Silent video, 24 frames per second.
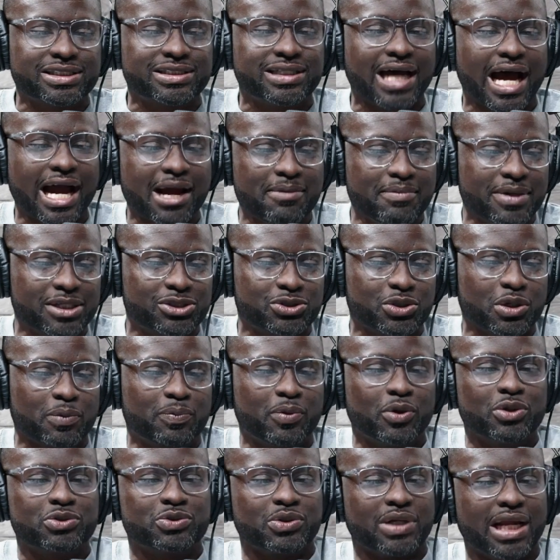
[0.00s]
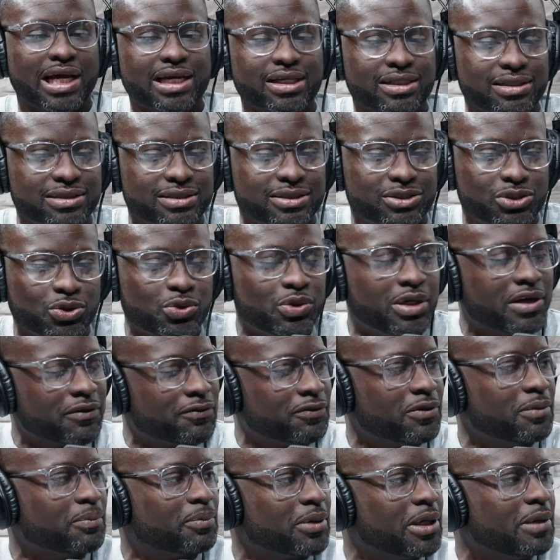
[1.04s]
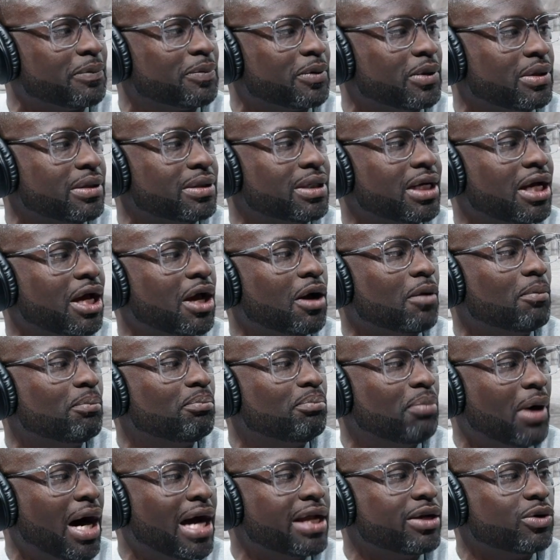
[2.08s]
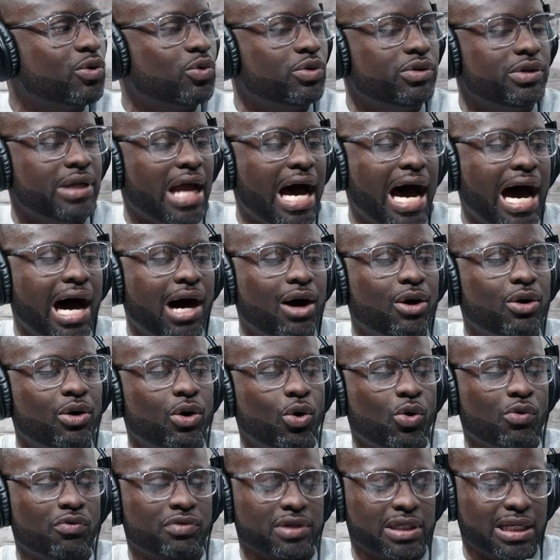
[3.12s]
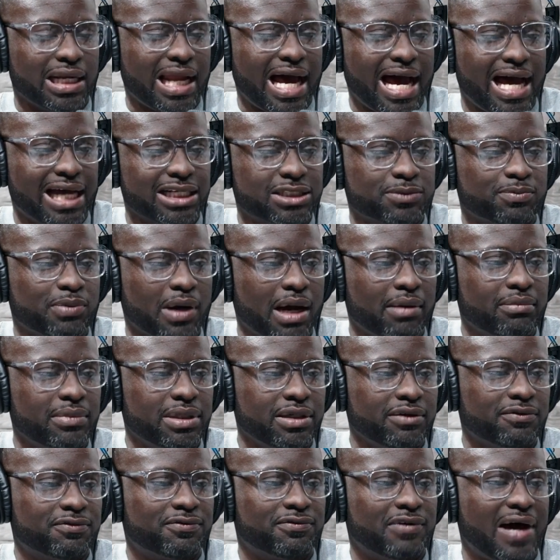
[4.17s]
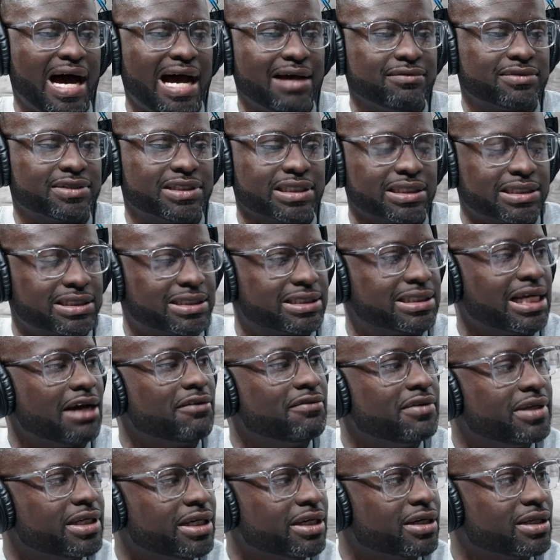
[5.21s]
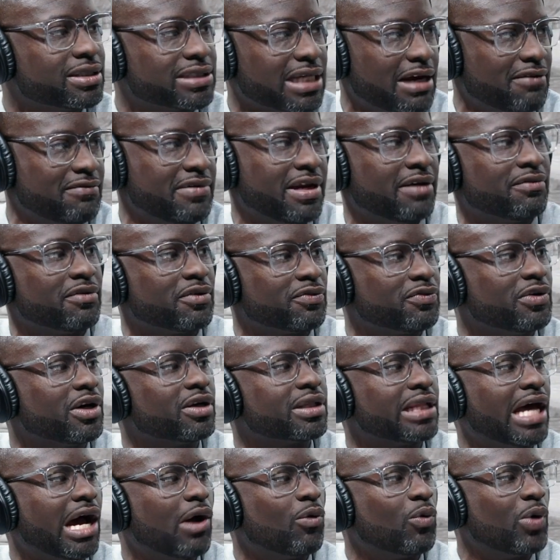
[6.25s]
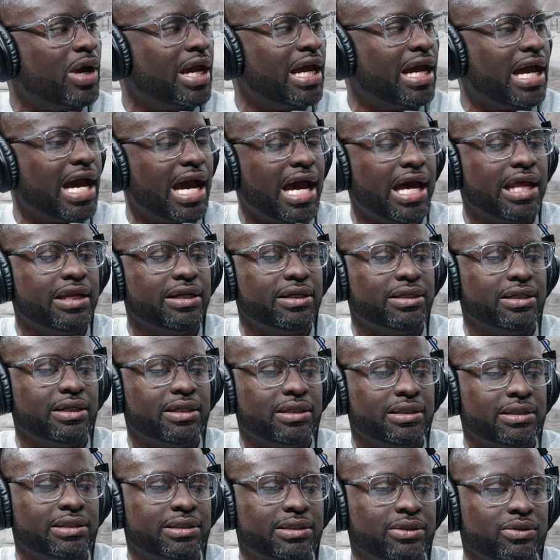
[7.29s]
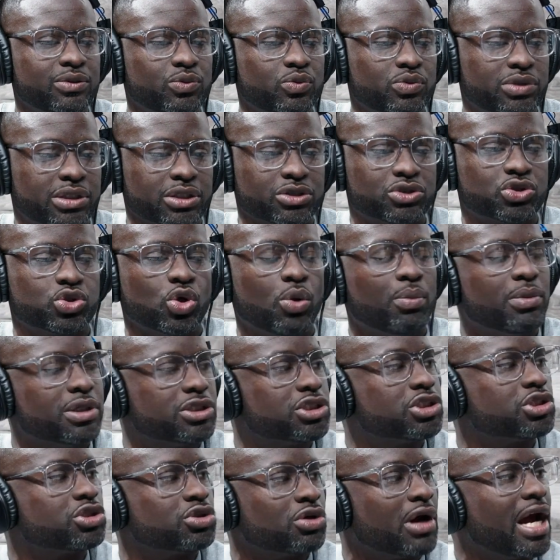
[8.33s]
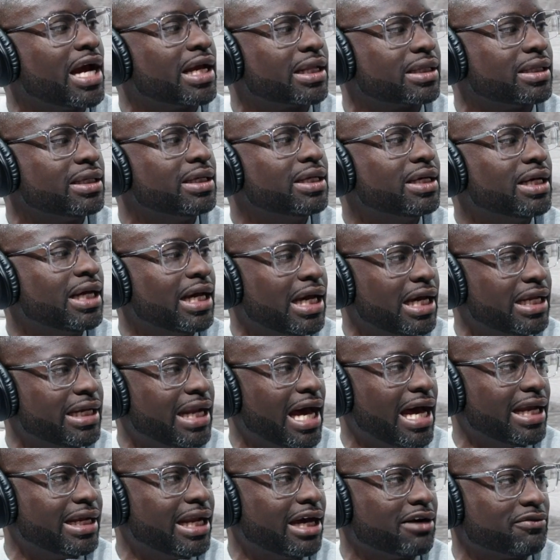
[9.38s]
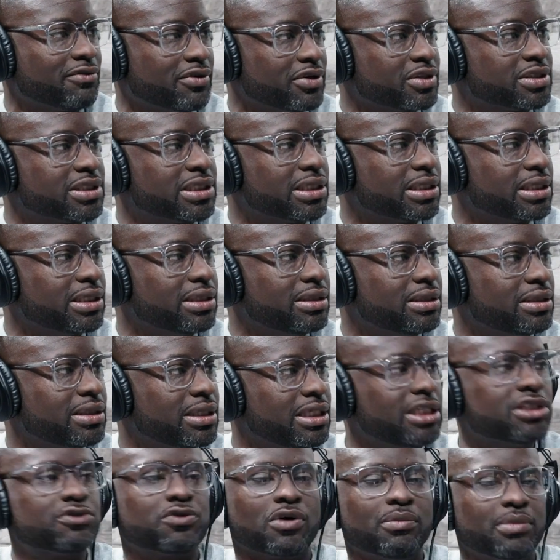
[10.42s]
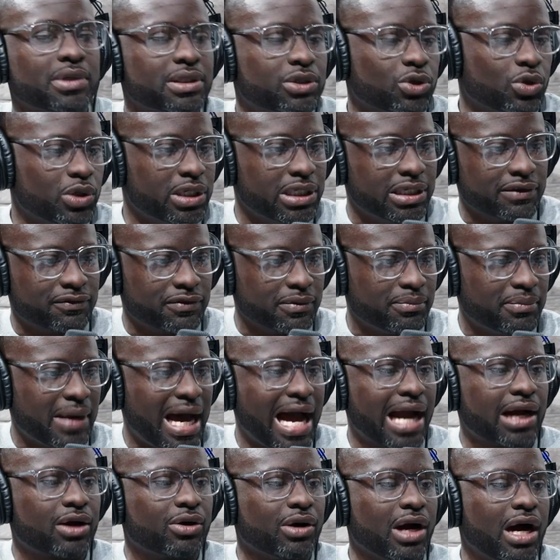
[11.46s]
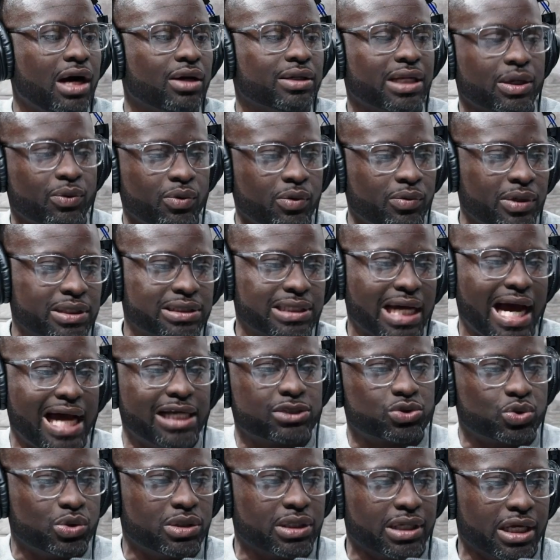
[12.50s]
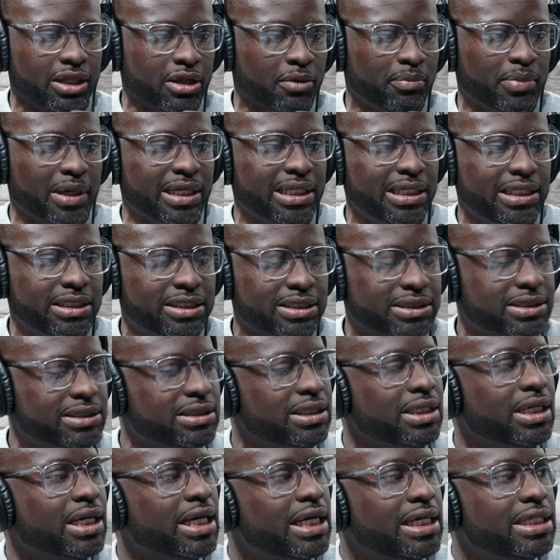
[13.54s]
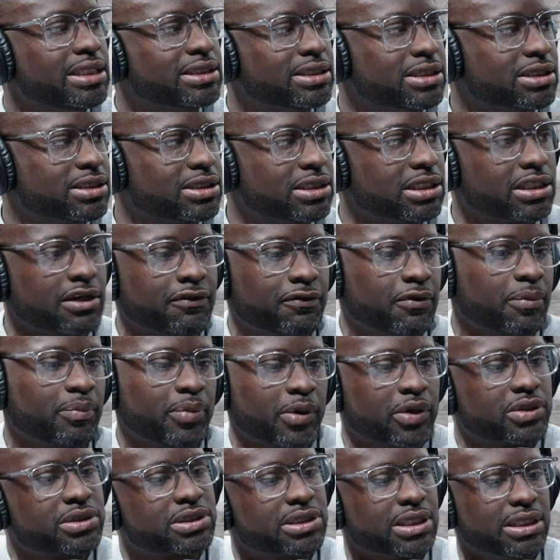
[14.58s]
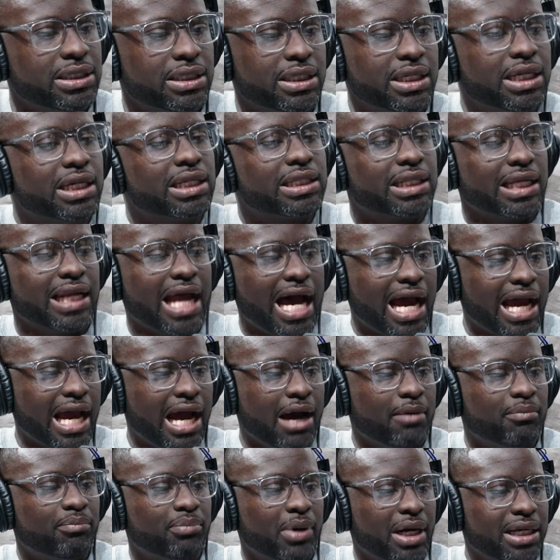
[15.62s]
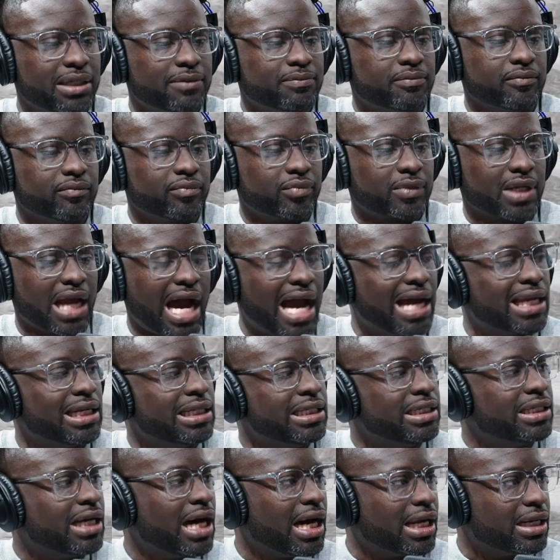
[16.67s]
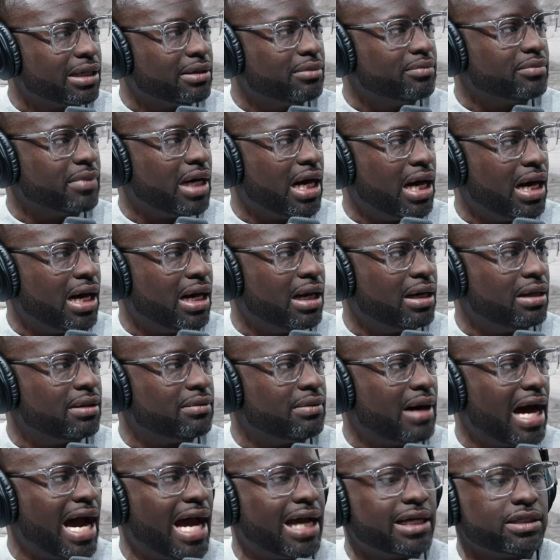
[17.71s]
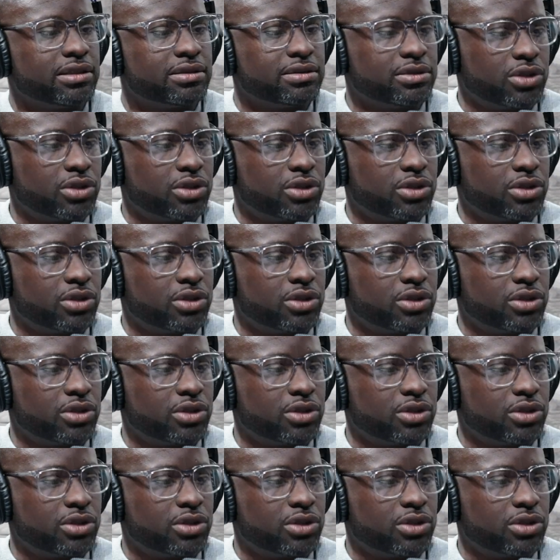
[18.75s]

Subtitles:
diametrically opposed. We're like 2 different people. But now over the last probably 5, 6, 7 years, I've never felt that way. And there's so much strength in that diversity. Yeah. He's from a totally different background. Like we went to high school together, but he's just a different person than I am. But I lean on him. I